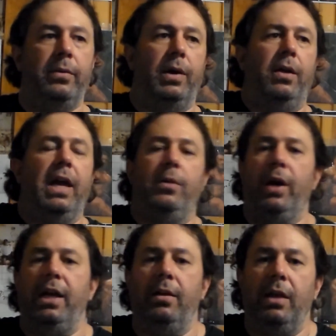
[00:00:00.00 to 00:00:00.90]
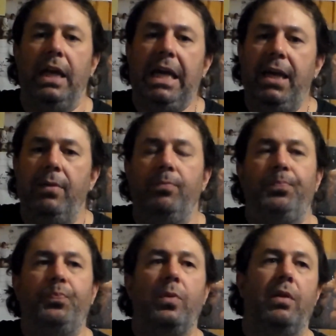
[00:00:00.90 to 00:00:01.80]
Well, anyway,
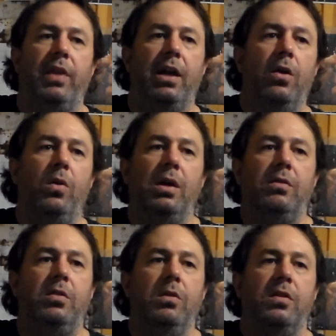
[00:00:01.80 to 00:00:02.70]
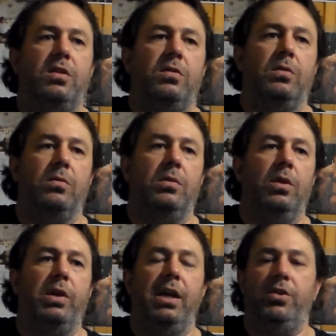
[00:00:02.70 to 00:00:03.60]
they go to this
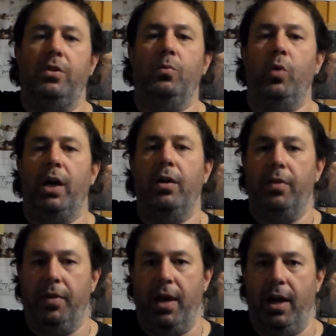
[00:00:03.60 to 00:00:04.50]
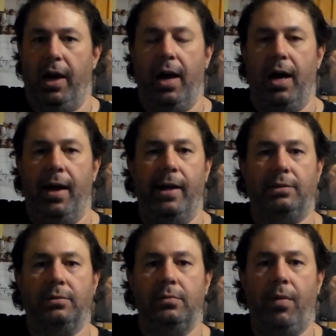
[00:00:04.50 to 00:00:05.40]
location where the